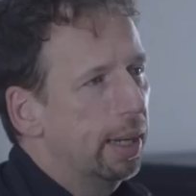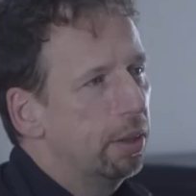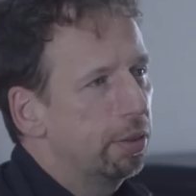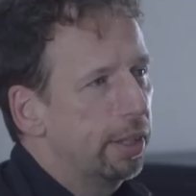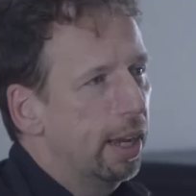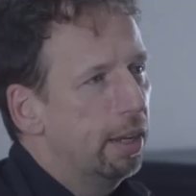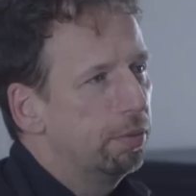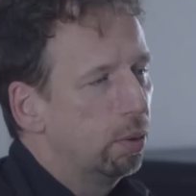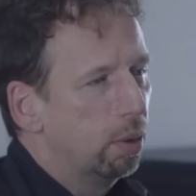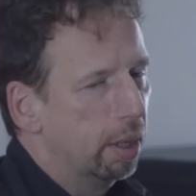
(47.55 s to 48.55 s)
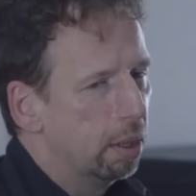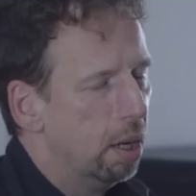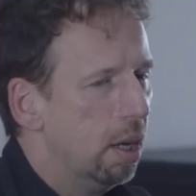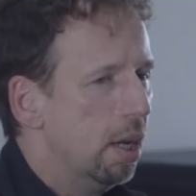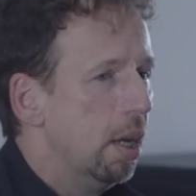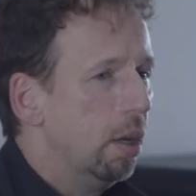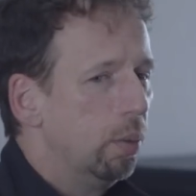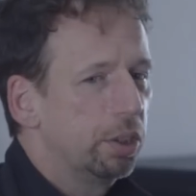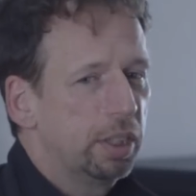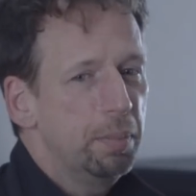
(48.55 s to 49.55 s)
and 3 and 4 and.
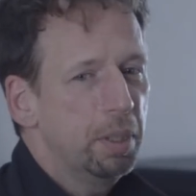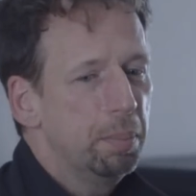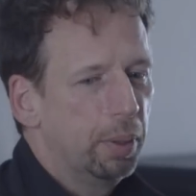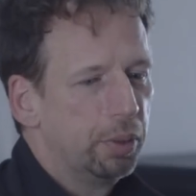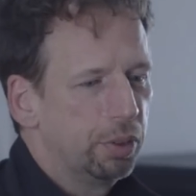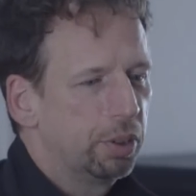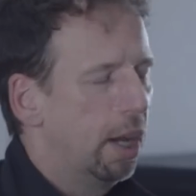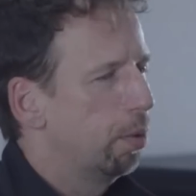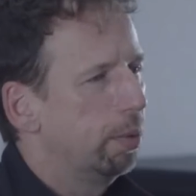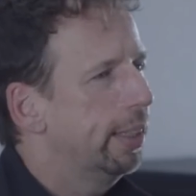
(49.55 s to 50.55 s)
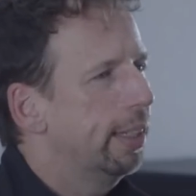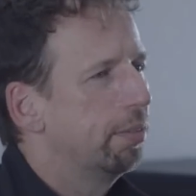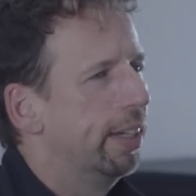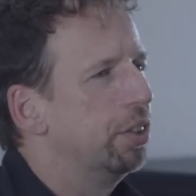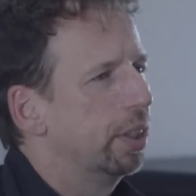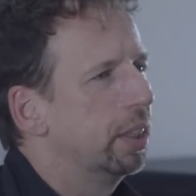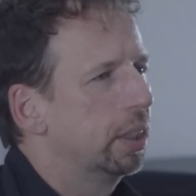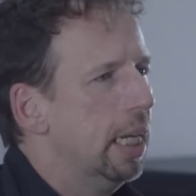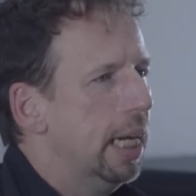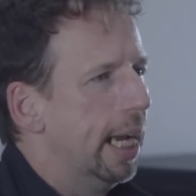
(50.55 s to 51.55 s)
Well, some composers got really adventurous
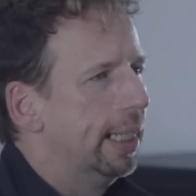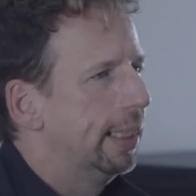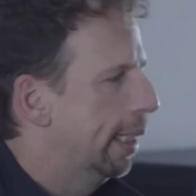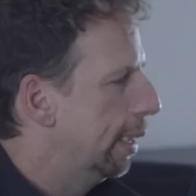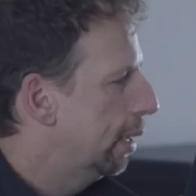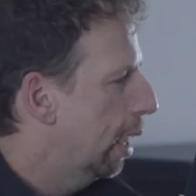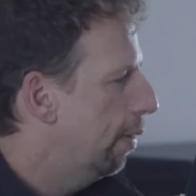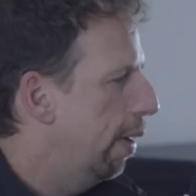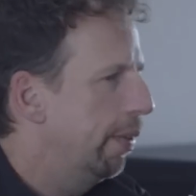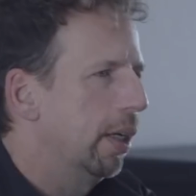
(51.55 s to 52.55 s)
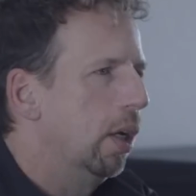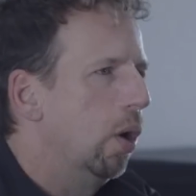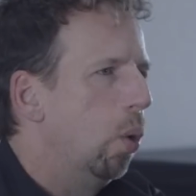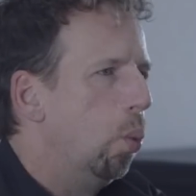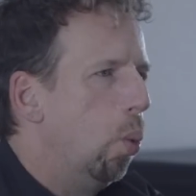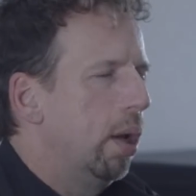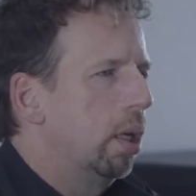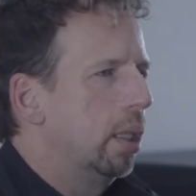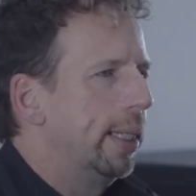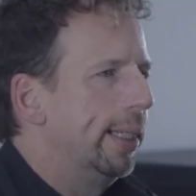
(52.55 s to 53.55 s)
and they said instead of having one
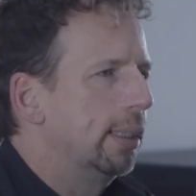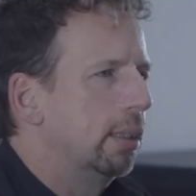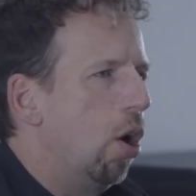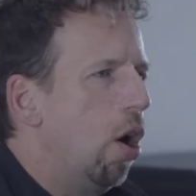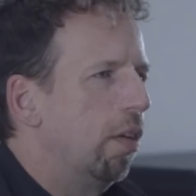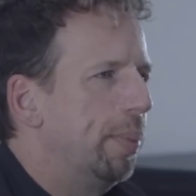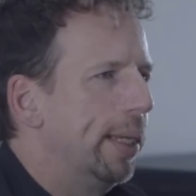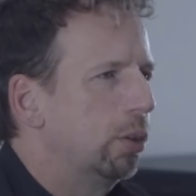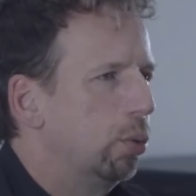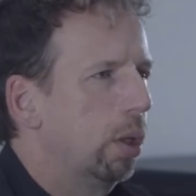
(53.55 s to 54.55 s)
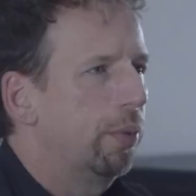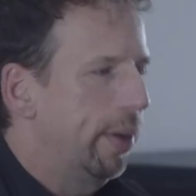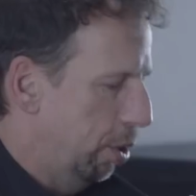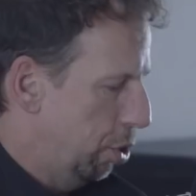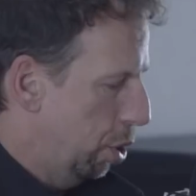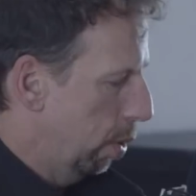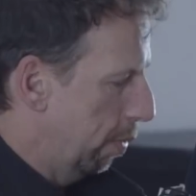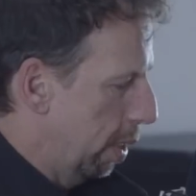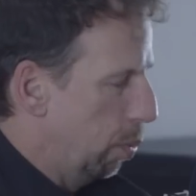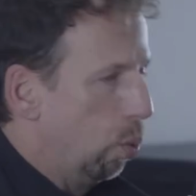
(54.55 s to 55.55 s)
of these off beats, what if we had two
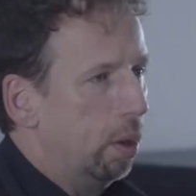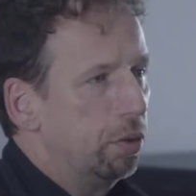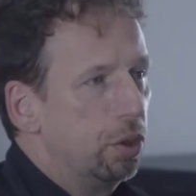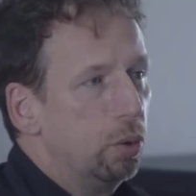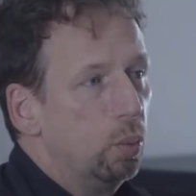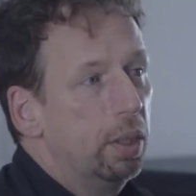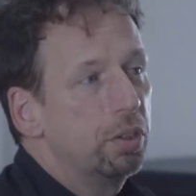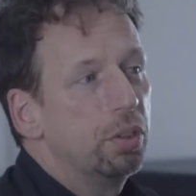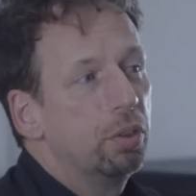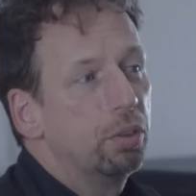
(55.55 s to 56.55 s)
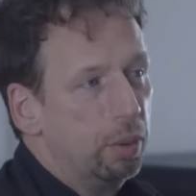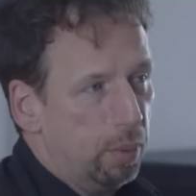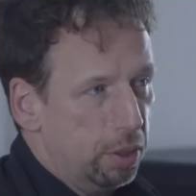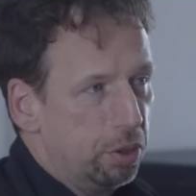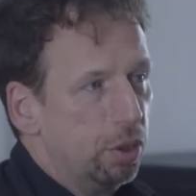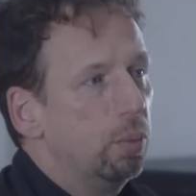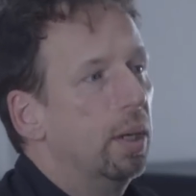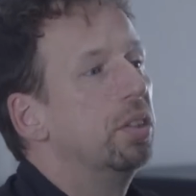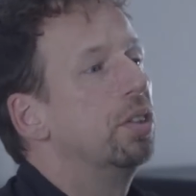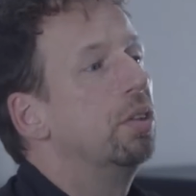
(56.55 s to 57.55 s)
of them? 1 2 1 2 3 1 2
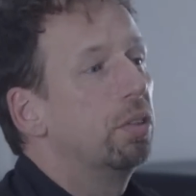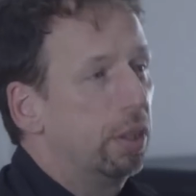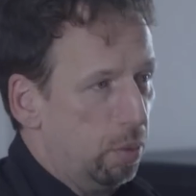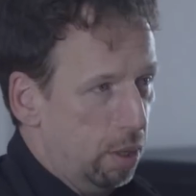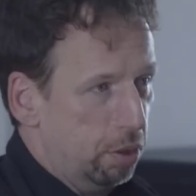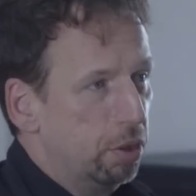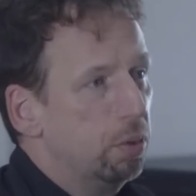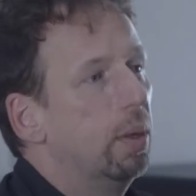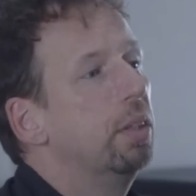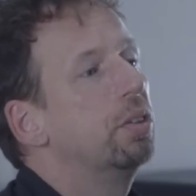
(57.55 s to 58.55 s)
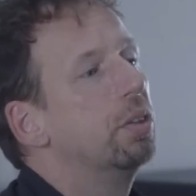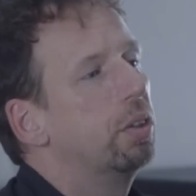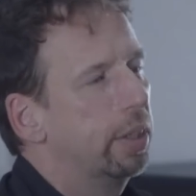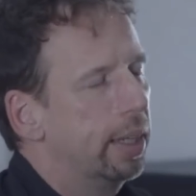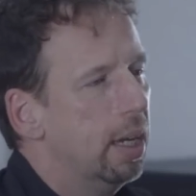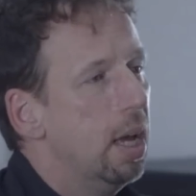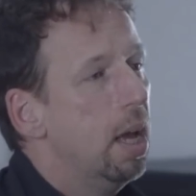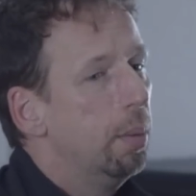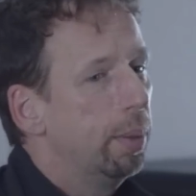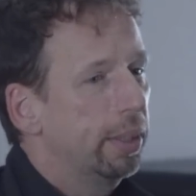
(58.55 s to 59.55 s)
1 2 3 1 2 1 2 3.
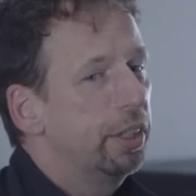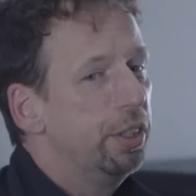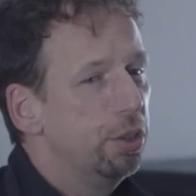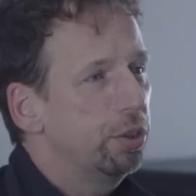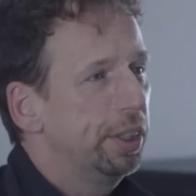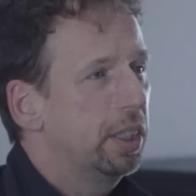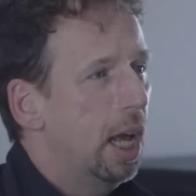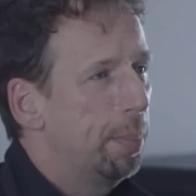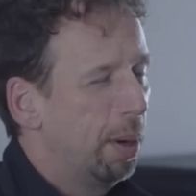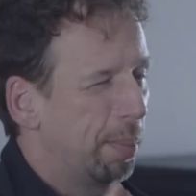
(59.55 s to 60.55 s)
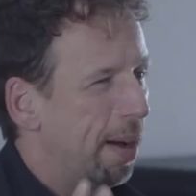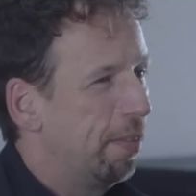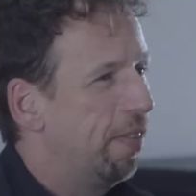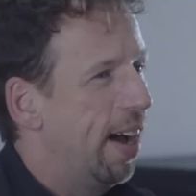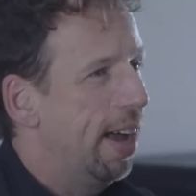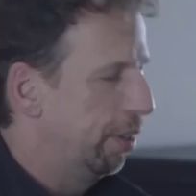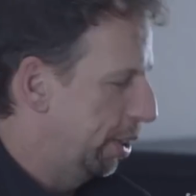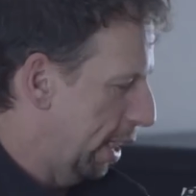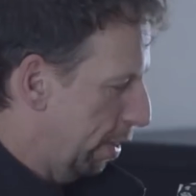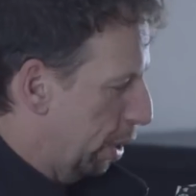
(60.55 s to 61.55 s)
But they usually stop at about 5 or
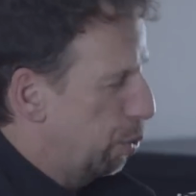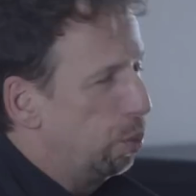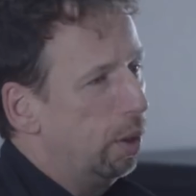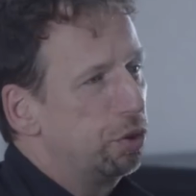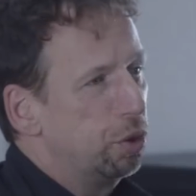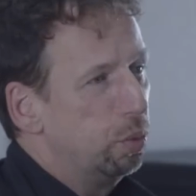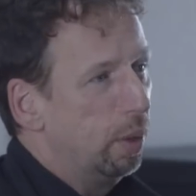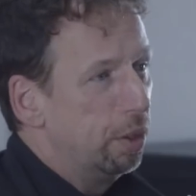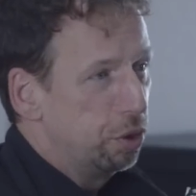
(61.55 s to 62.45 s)
7 because 1 2 1